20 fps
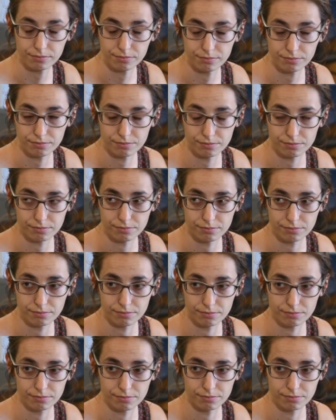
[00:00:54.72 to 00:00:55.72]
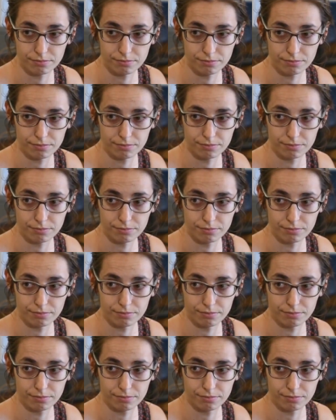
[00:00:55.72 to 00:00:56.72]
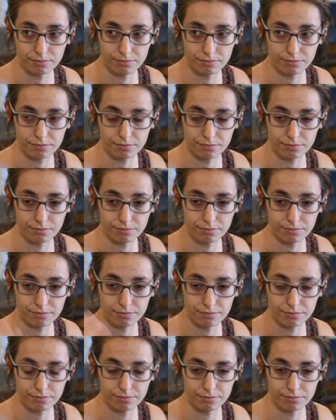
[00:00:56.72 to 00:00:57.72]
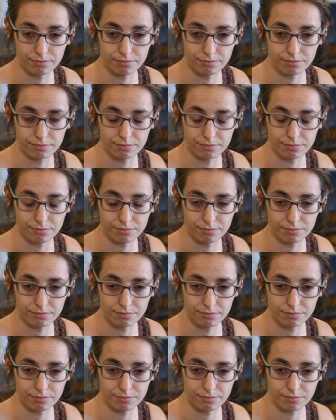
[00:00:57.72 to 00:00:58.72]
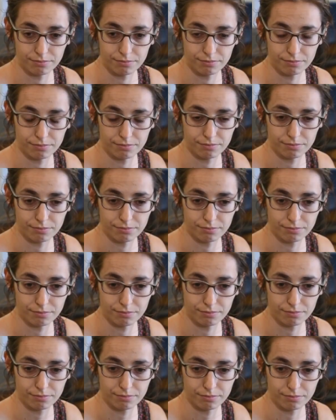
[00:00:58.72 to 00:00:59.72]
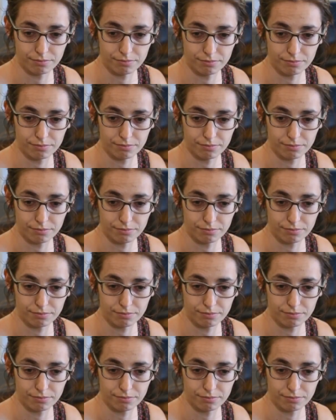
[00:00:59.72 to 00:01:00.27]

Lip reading: No words are spoken by the person on screen.